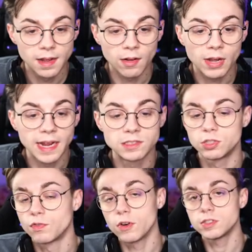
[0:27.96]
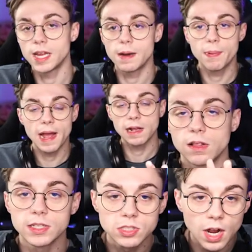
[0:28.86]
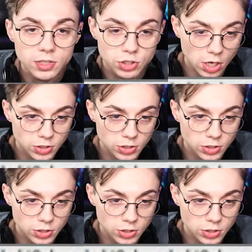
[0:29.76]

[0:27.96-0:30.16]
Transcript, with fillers: Okay, it's his first data pack. Let's not judge